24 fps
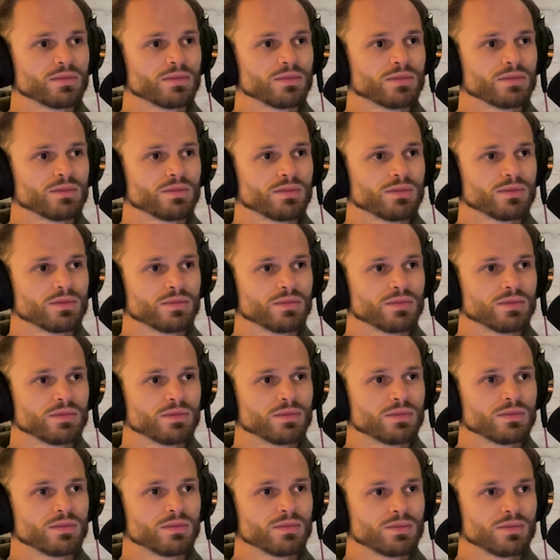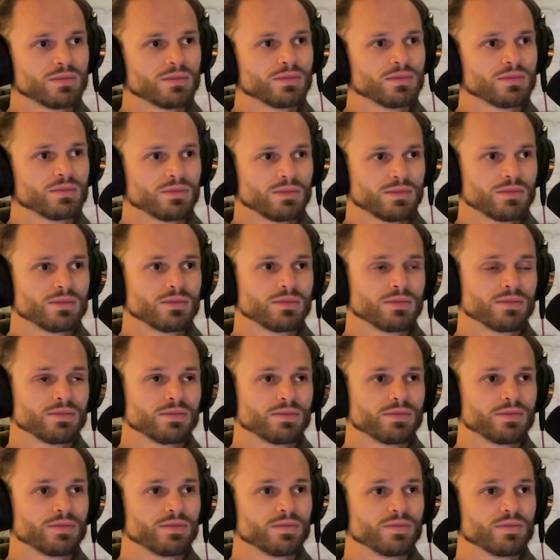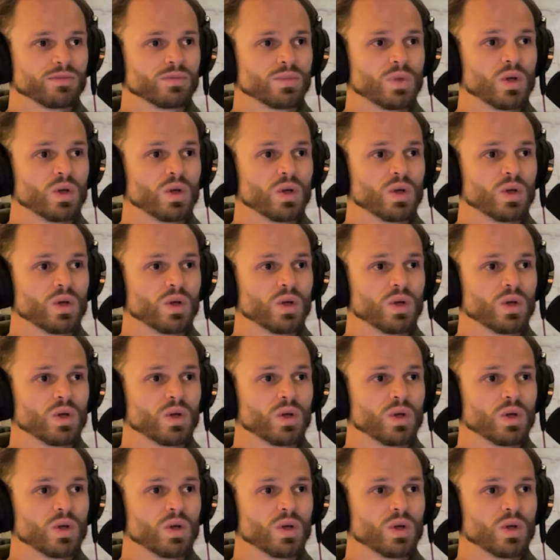The person shown says nothing.